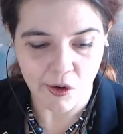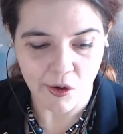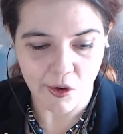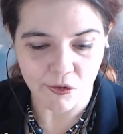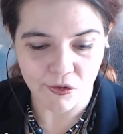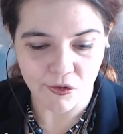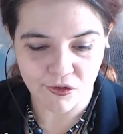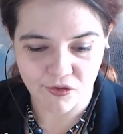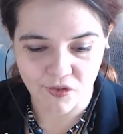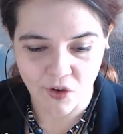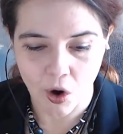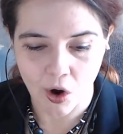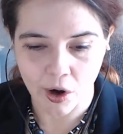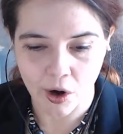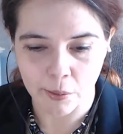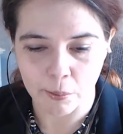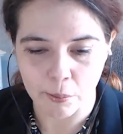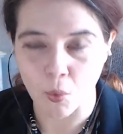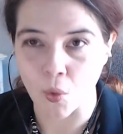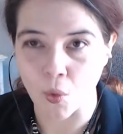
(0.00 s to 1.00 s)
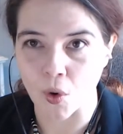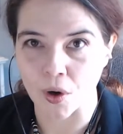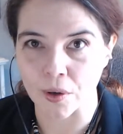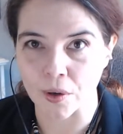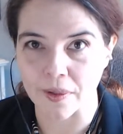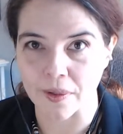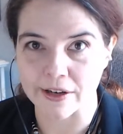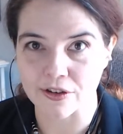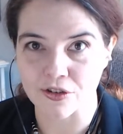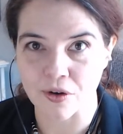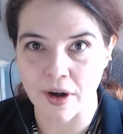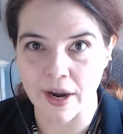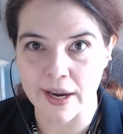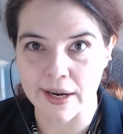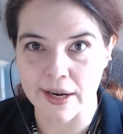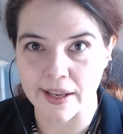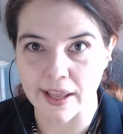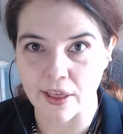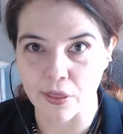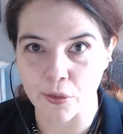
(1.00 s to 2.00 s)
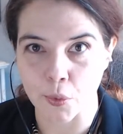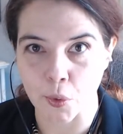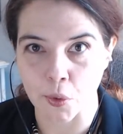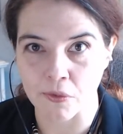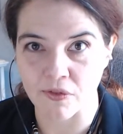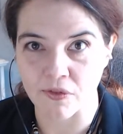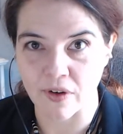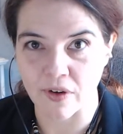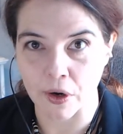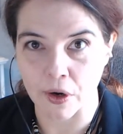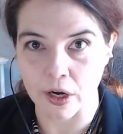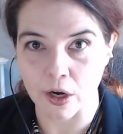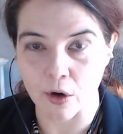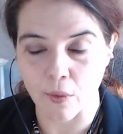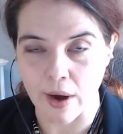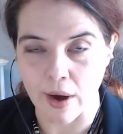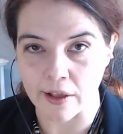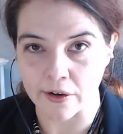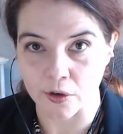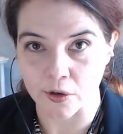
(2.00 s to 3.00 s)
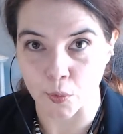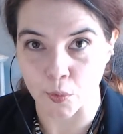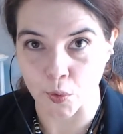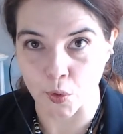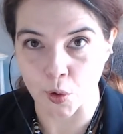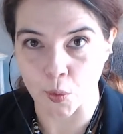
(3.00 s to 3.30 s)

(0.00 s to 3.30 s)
far more like trying to get through a very crowded room